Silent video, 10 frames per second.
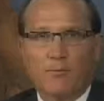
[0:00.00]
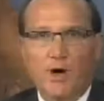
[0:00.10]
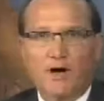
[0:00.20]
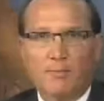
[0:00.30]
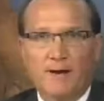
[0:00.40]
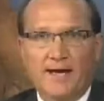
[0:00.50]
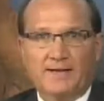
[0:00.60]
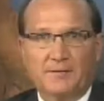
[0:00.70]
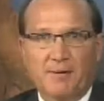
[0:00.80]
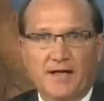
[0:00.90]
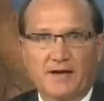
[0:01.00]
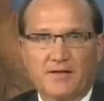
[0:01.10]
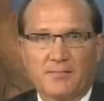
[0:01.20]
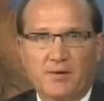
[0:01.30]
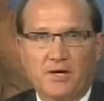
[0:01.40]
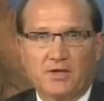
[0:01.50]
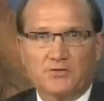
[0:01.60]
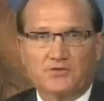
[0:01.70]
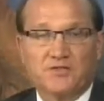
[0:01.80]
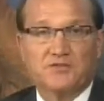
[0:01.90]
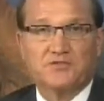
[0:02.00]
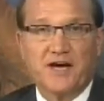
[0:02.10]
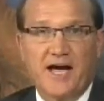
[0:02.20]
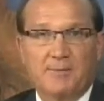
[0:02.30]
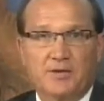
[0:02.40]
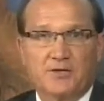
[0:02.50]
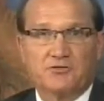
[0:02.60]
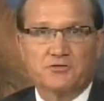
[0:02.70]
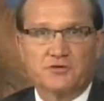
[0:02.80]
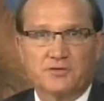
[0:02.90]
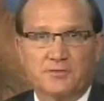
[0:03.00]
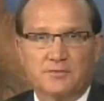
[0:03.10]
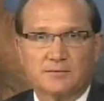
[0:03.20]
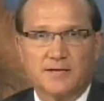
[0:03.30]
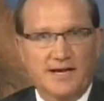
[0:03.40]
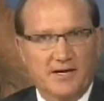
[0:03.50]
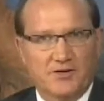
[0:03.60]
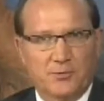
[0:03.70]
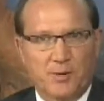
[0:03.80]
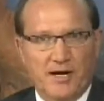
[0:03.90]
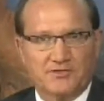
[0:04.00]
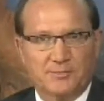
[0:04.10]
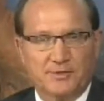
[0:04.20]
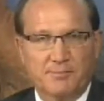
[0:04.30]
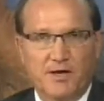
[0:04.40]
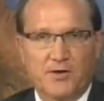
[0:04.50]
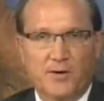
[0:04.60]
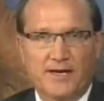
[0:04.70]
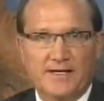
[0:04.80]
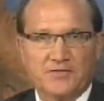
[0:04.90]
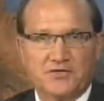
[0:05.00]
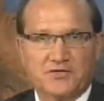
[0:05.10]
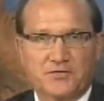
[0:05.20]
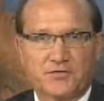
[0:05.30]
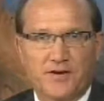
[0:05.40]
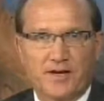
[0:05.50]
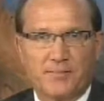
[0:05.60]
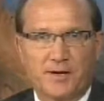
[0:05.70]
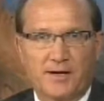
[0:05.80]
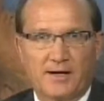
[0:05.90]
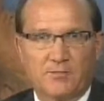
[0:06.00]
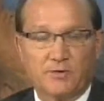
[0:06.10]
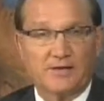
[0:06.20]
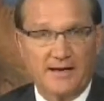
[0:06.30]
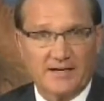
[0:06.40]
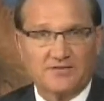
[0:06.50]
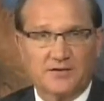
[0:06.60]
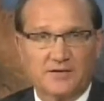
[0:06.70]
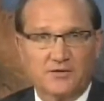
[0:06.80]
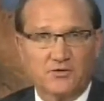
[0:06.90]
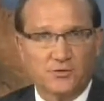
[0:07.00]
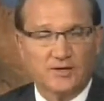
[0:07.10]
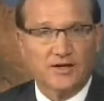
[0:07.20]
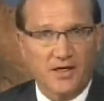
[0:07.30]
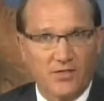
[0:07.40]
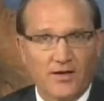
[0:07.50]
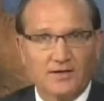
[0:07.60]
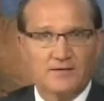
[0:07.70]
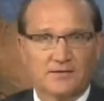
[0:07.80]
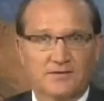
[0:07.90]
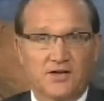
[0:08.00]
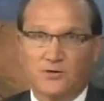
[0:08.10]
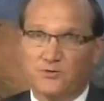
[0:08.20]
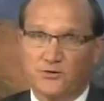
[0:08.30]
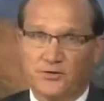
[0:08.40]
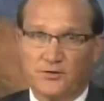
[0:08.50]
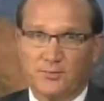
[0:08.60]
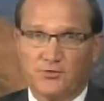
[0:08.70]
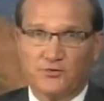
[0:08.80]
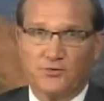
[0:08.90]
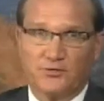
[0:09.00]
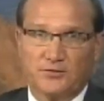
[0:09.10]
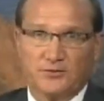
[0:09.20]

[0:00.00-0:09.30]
Welcome back. The Battle of the Bulge is timeless. You can, can you possibly melt away inches of fat by relaxing and doing nothing? Sound too good to be true?